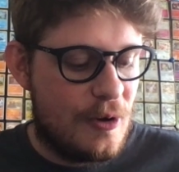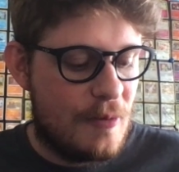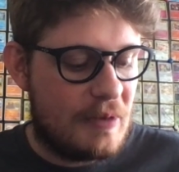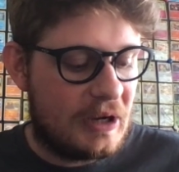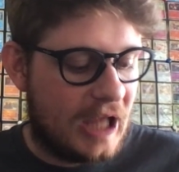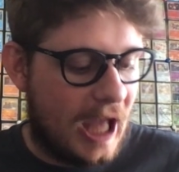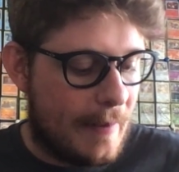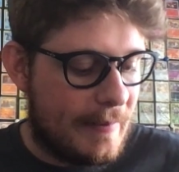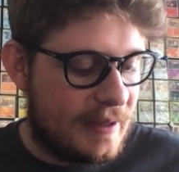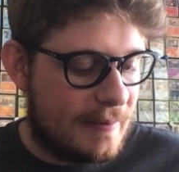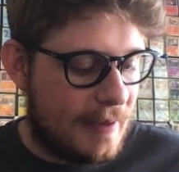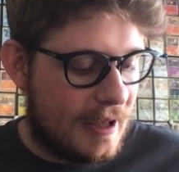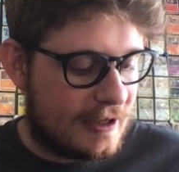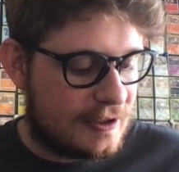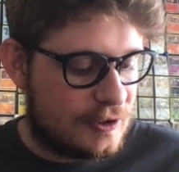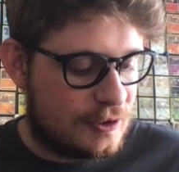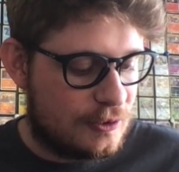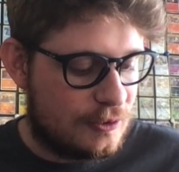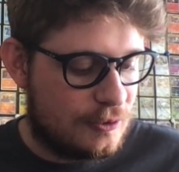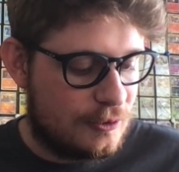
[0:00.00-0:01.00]
But coming back
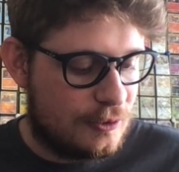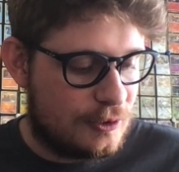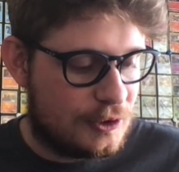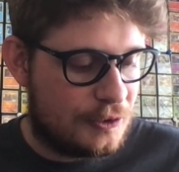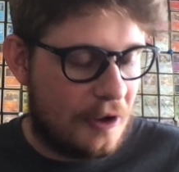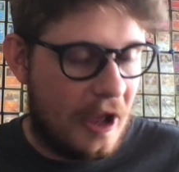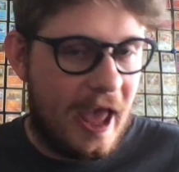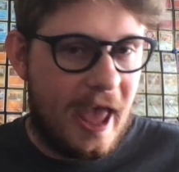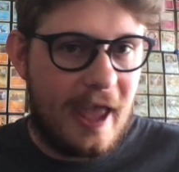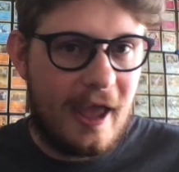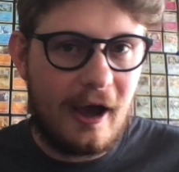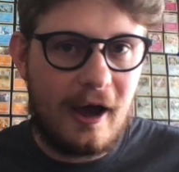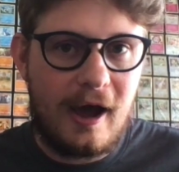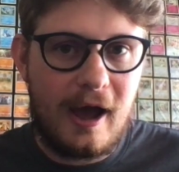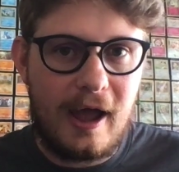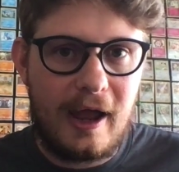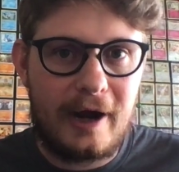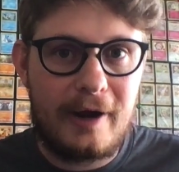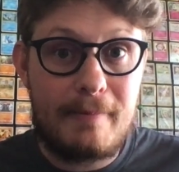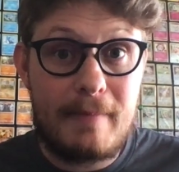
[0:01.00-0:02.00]
to to
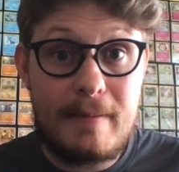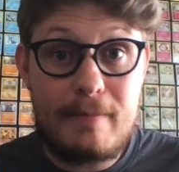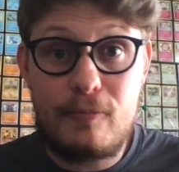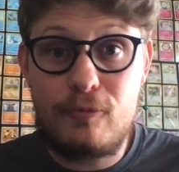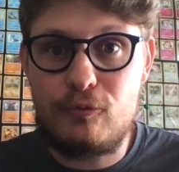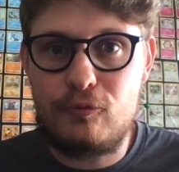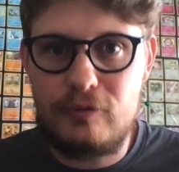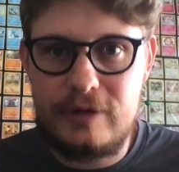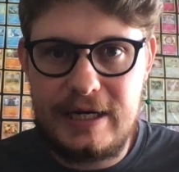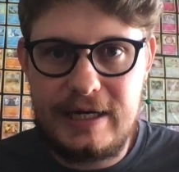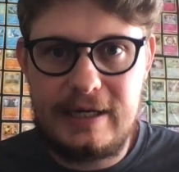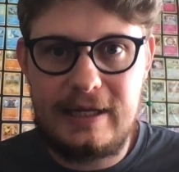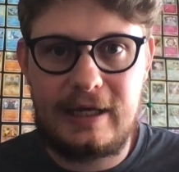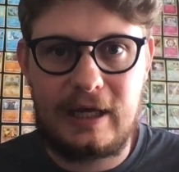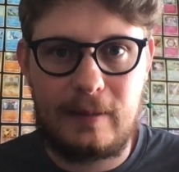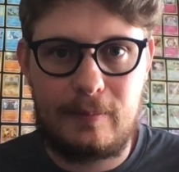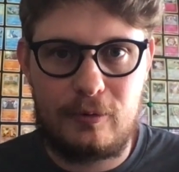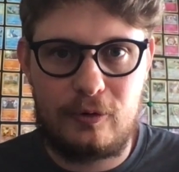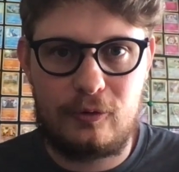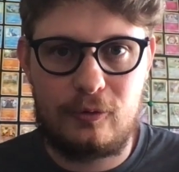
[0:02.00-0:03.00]
AI, I remember reading
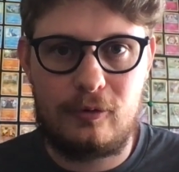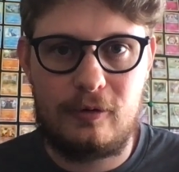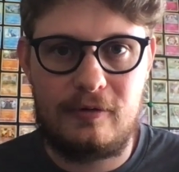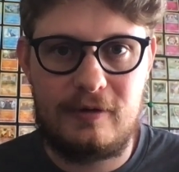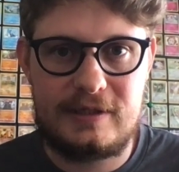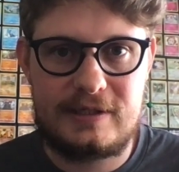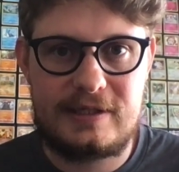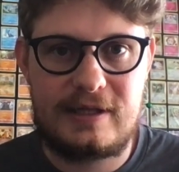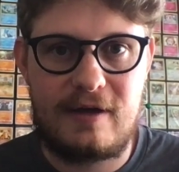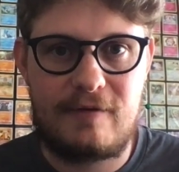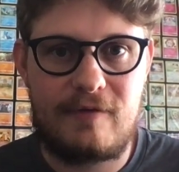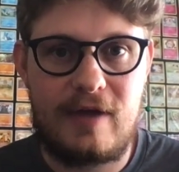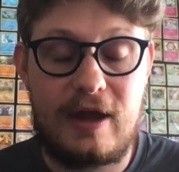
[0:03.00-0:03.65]
up on all of this stuff,